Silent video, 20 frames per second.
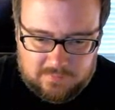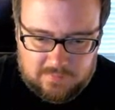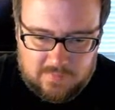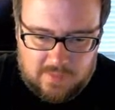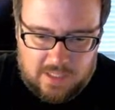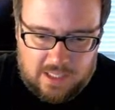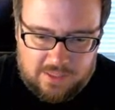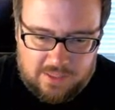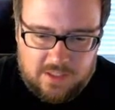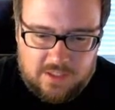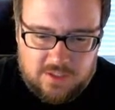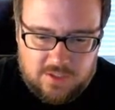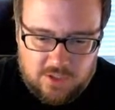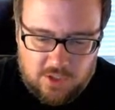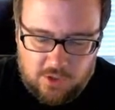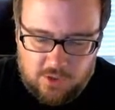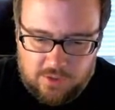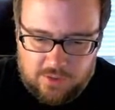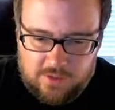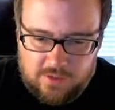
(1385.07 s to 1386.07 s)
I think
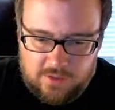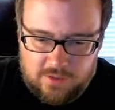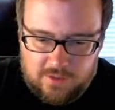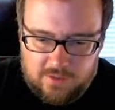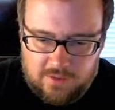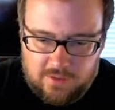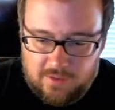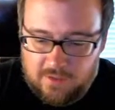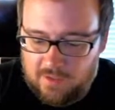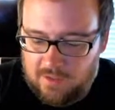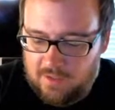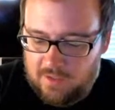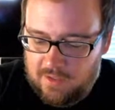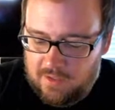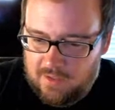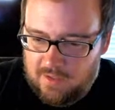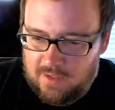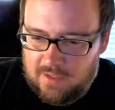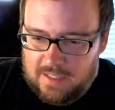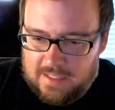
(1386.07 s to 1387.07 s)
so. I think
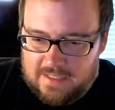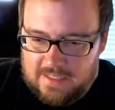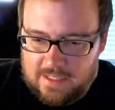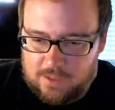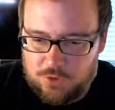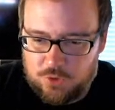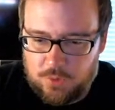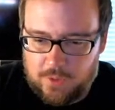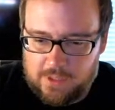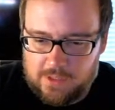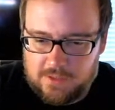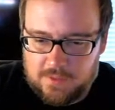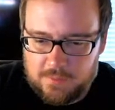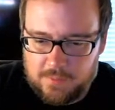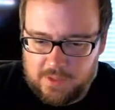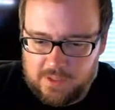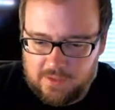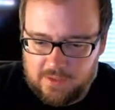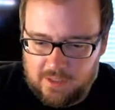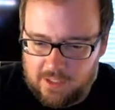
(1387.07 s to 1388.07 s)
that sounds right to me.